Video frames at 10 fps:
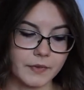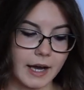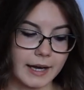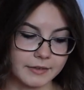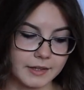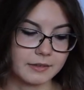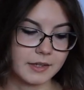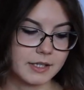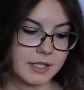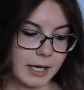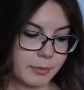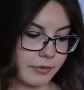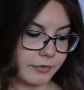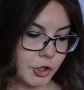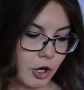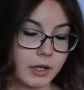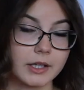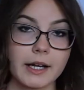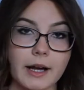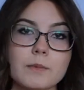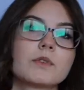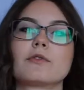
I think this type of chocolate comes